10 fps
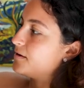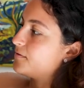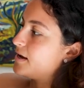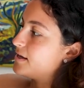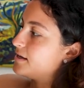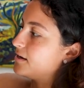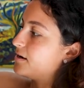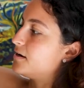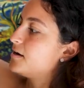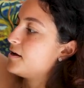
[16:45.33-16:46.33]
right
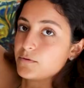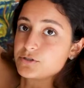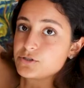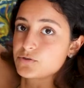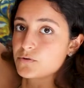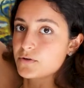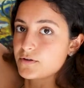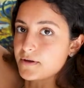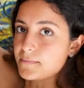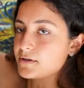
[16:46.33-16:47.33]
here, which is cool.
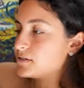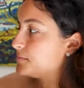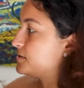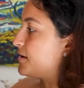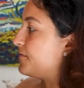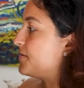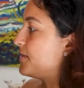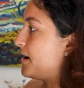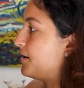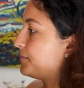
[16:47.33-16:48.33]
You can put some stuff in
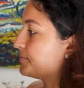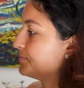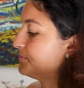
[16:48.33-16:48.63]
there.